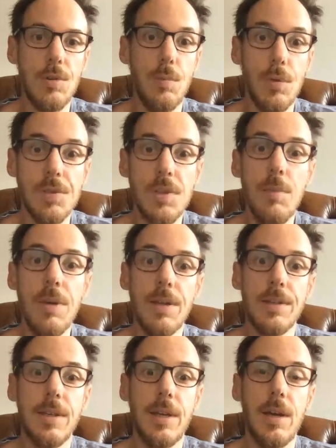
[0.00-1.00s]
a
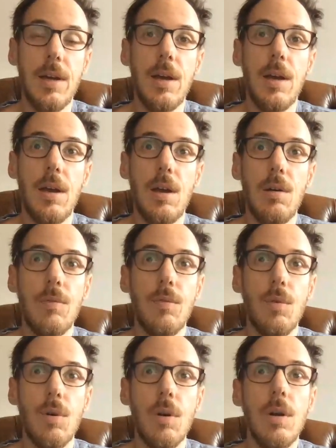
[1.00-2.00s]
possibility
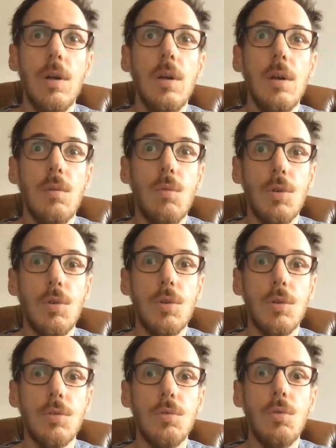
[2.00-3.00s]
for what you
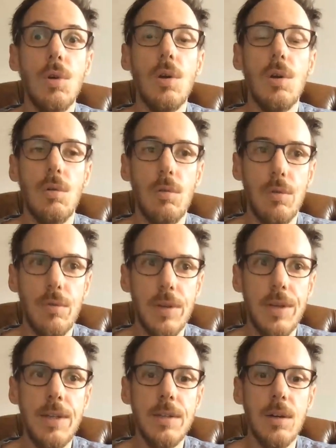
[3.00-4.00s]
could do with a
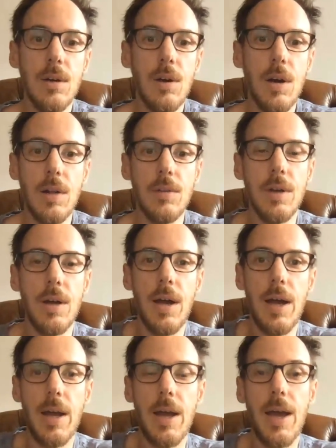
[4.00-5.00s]
guitar. And
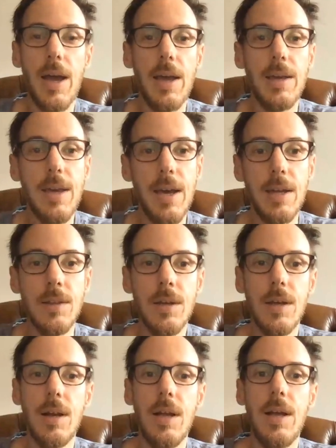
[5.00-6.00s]

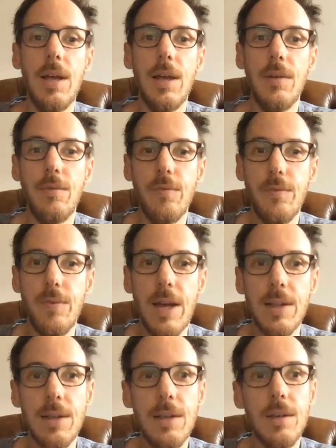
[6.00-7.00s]
again,
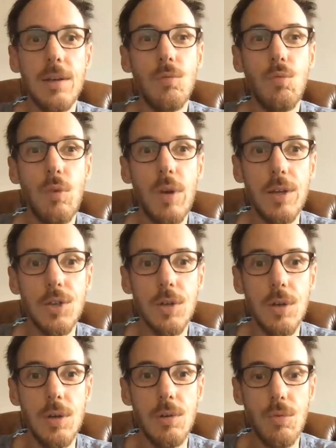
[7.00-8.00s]
finally,
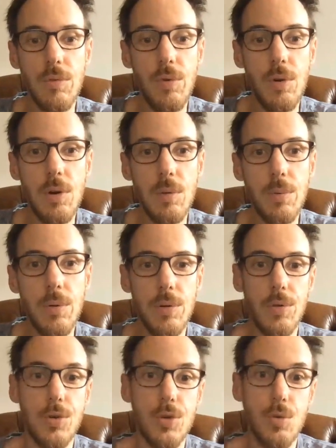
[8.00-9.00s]
which reverb
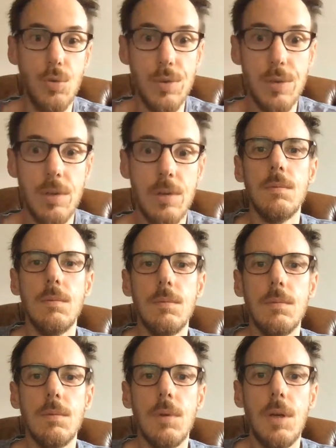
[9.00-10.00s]
you choose,
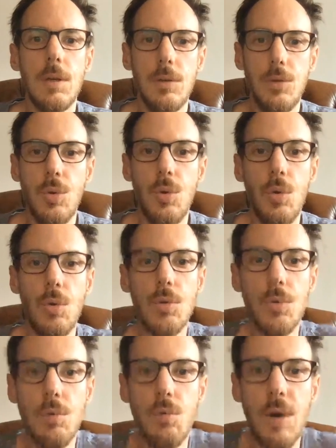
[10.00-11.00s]
and
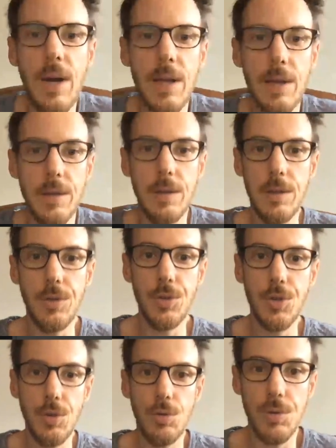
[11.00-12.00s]
also why you
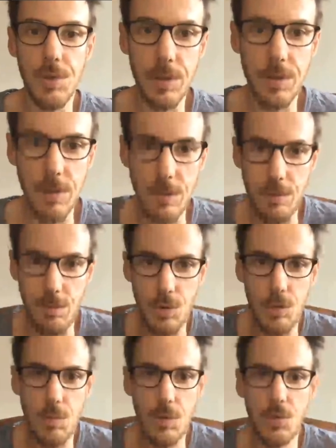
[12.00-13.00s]
choose it and what
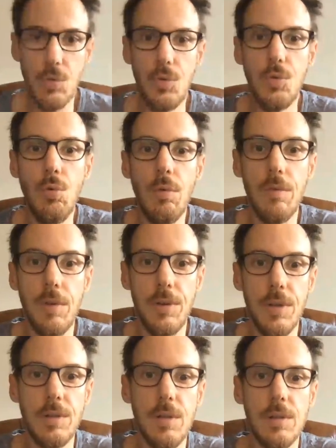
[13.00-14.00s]
you want to do with
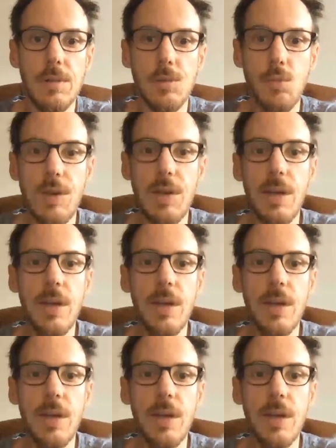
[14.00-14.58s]
it. It's really